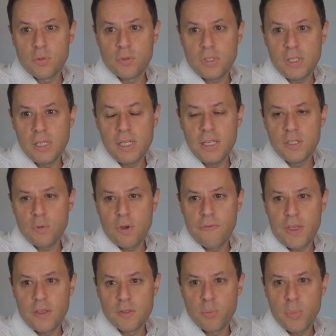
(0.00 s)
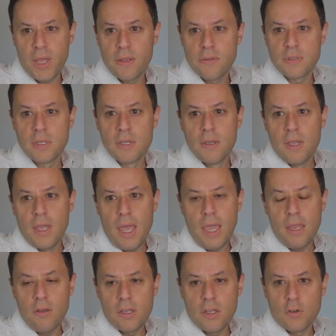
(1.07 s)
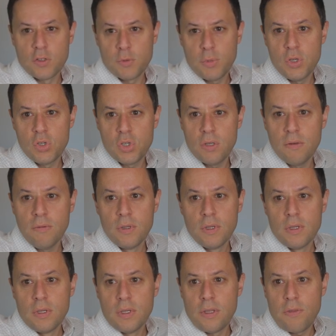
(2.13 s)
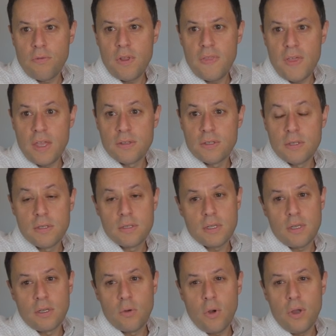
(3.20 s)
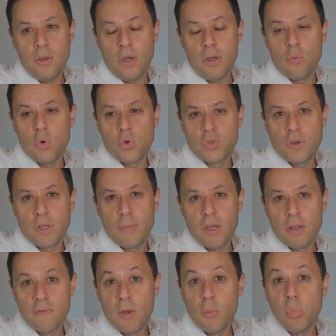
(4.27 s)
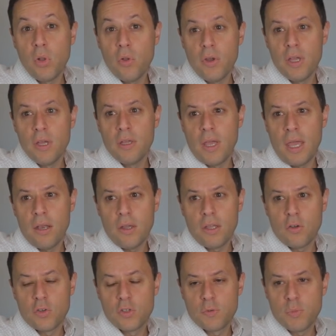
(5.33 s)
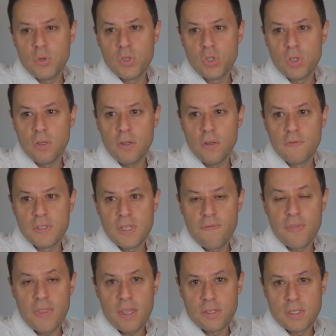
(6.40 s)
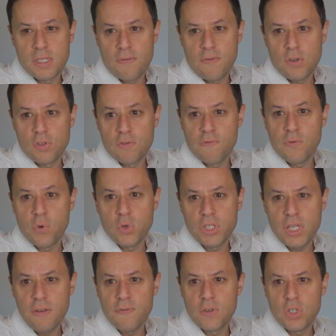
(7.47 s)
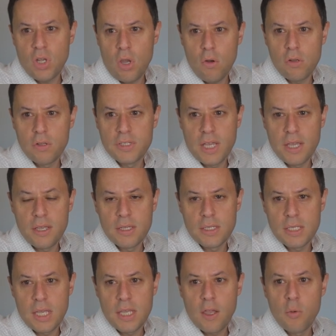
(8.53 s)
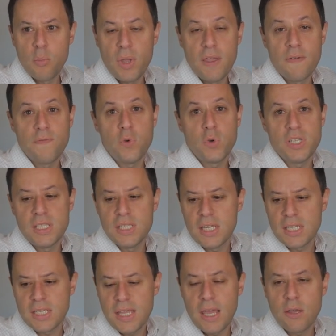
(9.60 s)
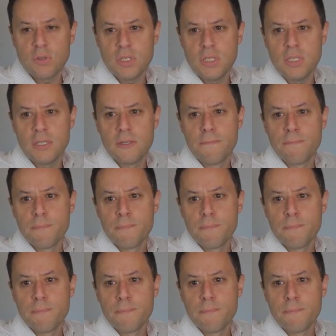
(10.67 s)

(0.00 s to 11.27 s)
clearly £12,000, NI contribution, £3,000, and quite an eye-watering amount of employer NI contribution of £7,714 for total take-home pay of £46,000.